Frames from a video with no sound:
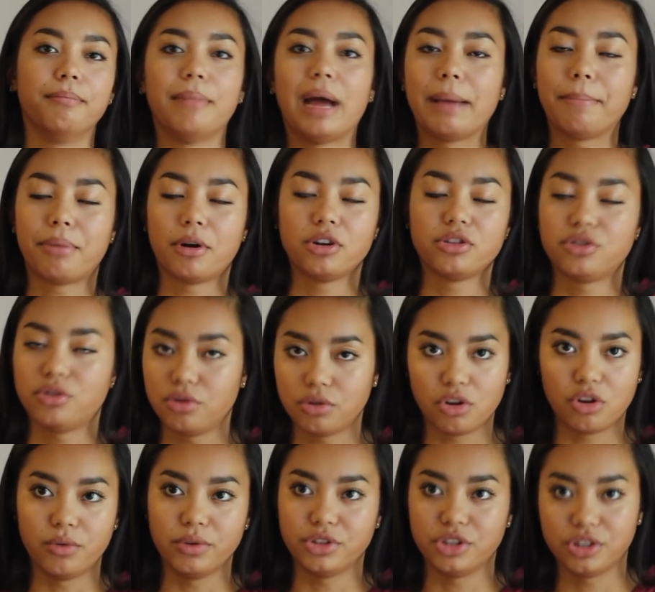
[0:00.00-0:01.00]
My personal
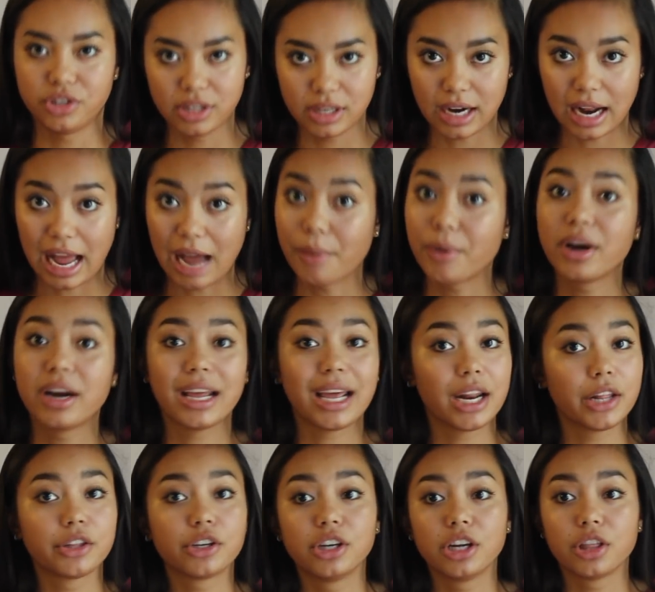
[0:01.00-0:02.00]
goal was just that I wanted to
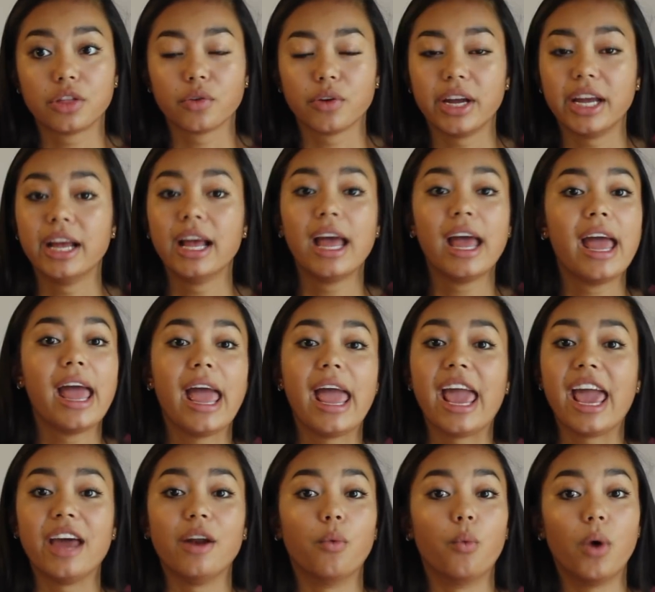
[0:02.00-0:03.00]
get a 33,
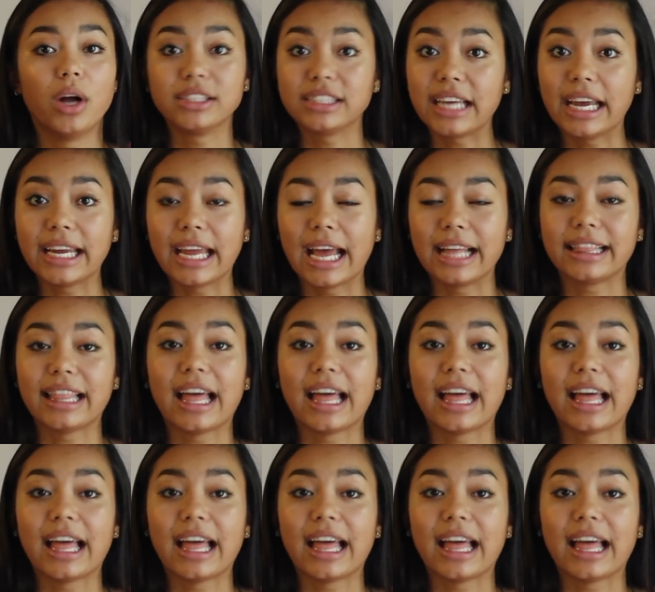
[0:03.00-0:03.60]
and once I get